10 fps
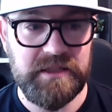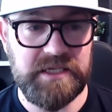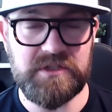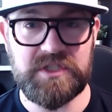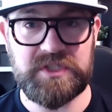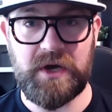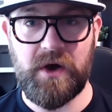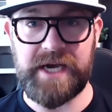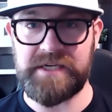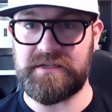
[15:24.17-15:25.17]
these
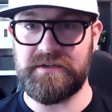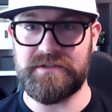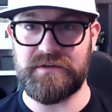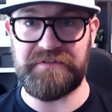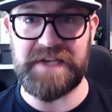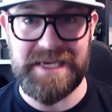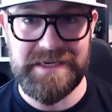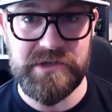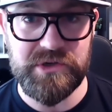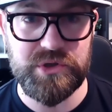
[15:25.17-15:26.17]
titans of
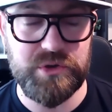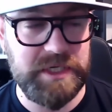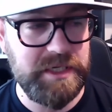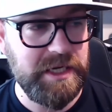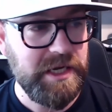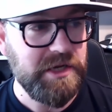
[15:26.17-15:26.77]
industry